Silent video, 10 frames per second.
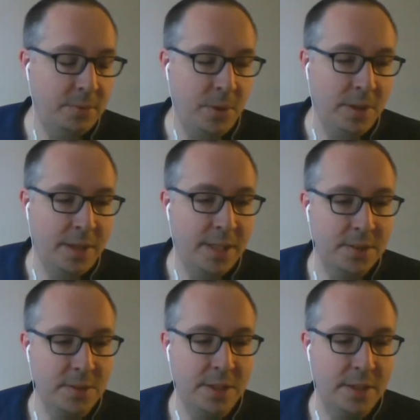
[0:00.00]
one of the
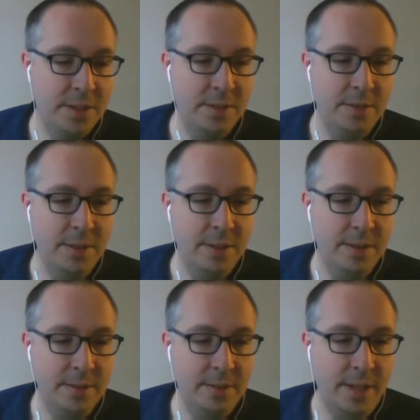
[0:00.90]
things with
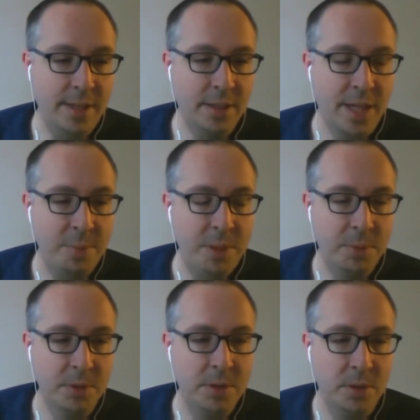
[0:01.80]
I think a lot of
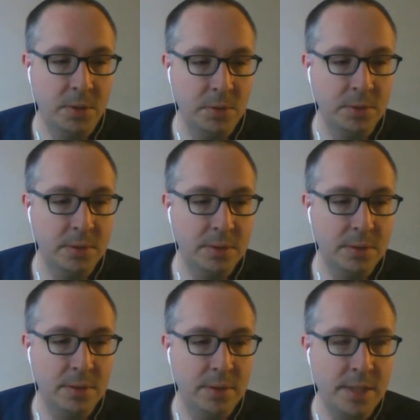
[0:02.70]
people don't
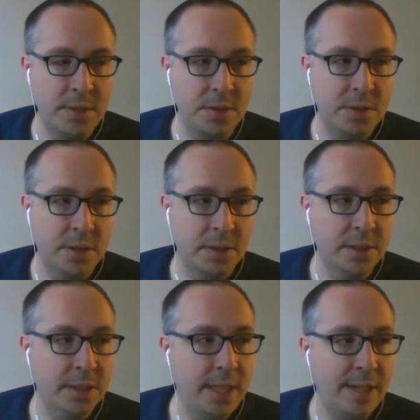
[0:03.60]

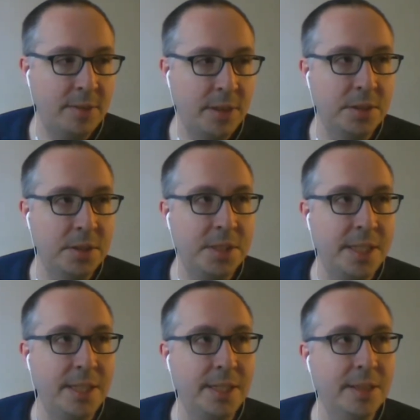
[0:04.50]
necessarily have an
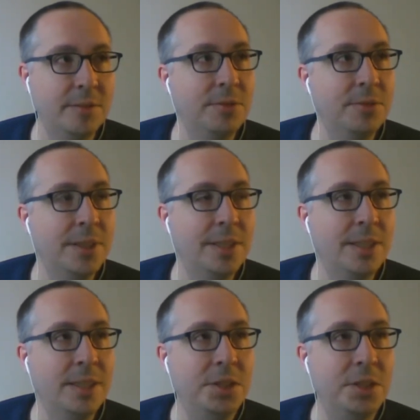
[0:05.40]
understanding of
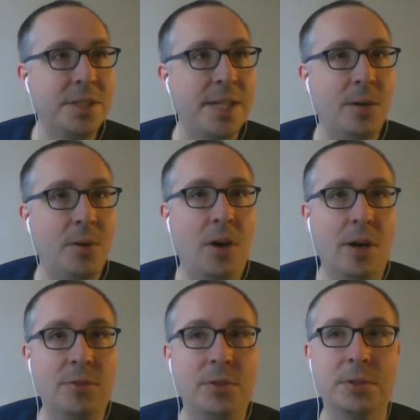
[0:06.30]
just how
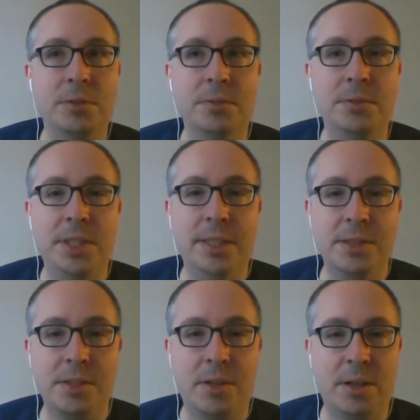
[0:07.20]
awful
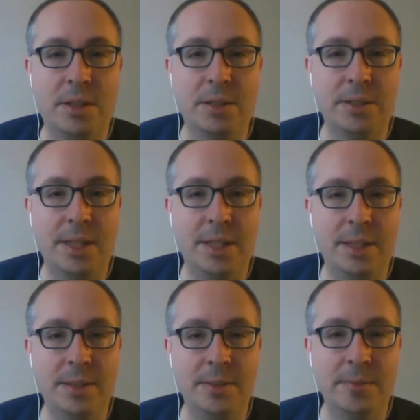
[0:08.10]
jails are uh,
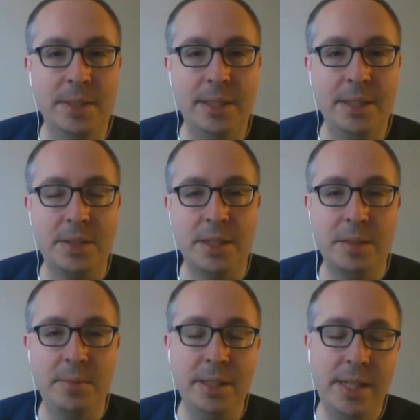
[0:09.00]
mm in this
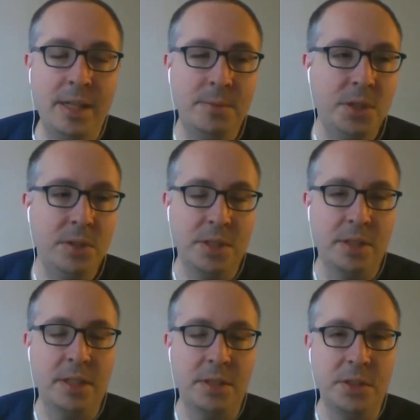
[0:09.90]
country. Mm-hmm. I mean, yeah, I'm sure there's
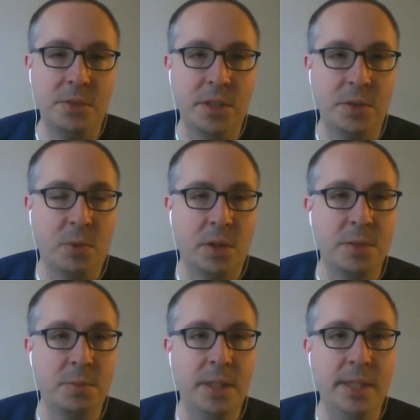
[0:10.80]
other countries where it's
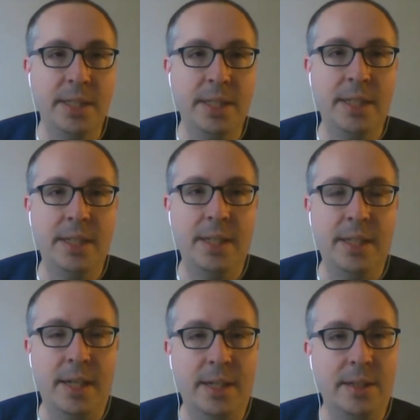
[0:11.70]
worse, but
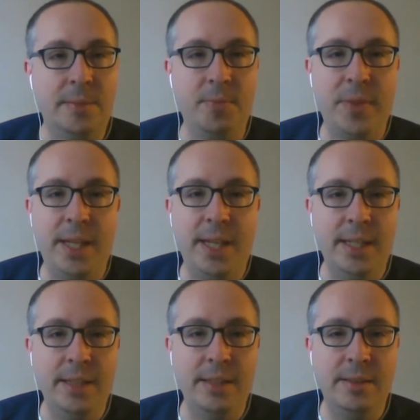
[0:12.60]
um,
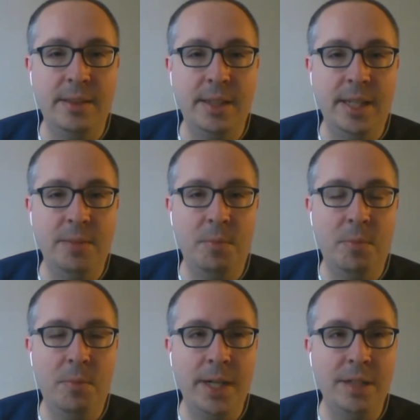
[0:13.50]
and it
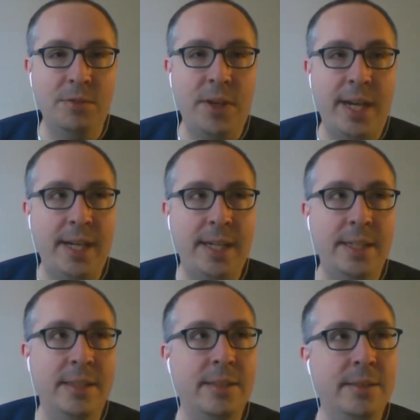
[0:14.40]
might have had